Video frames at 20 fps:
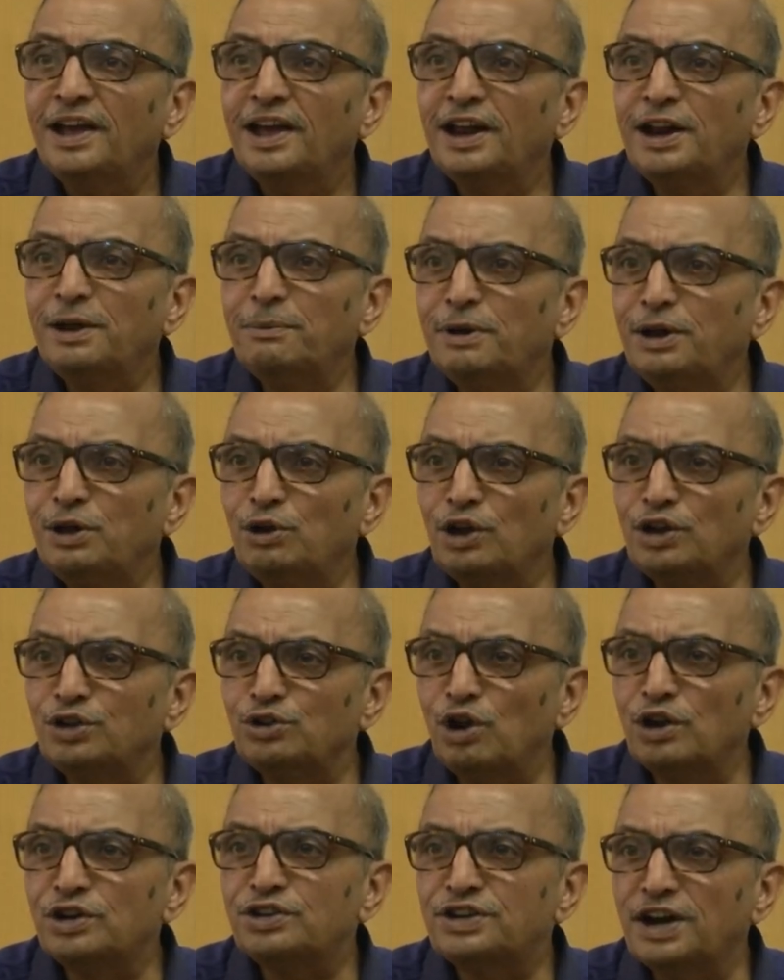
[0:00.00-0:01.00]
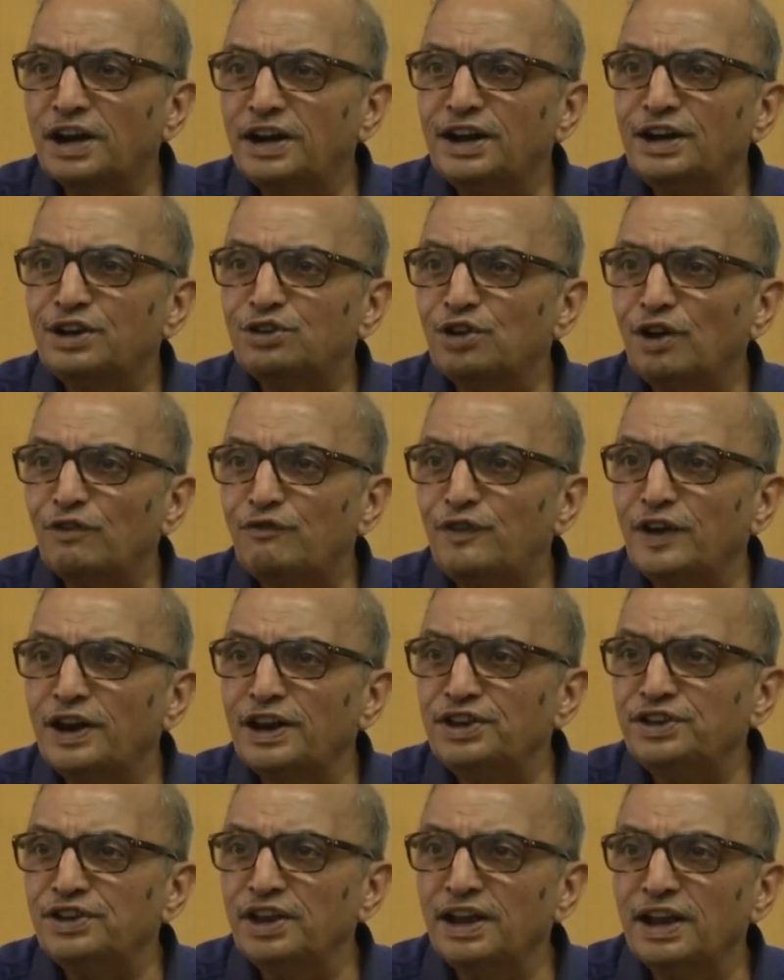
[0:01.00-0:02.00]
Anybody who has not studied software
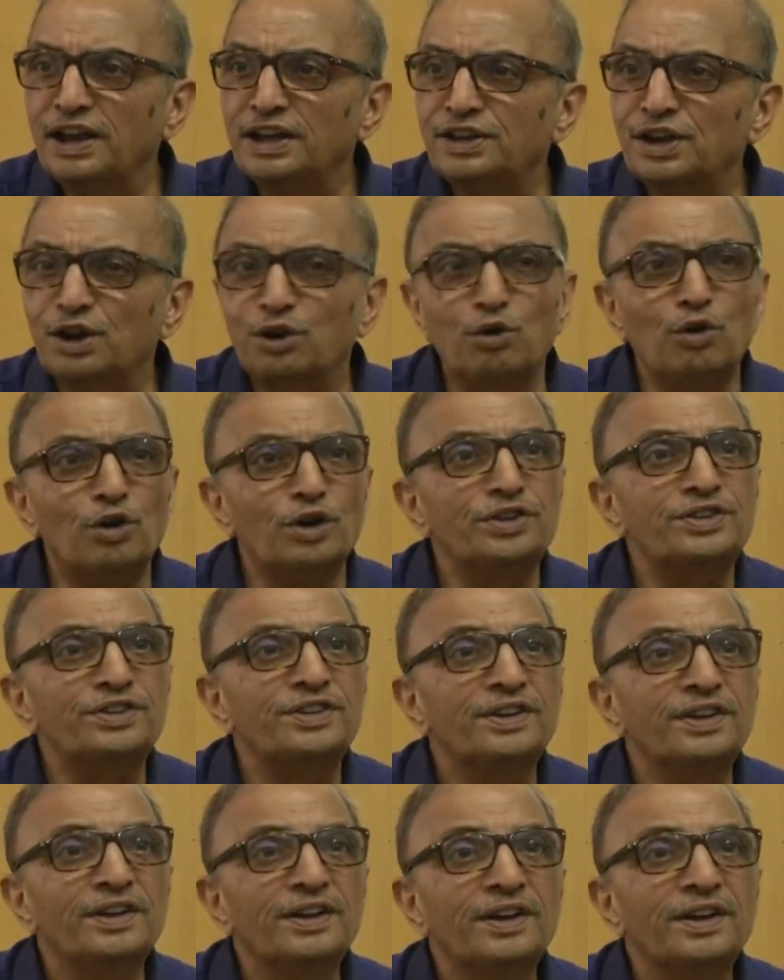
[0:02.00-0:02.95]
engineering as a course?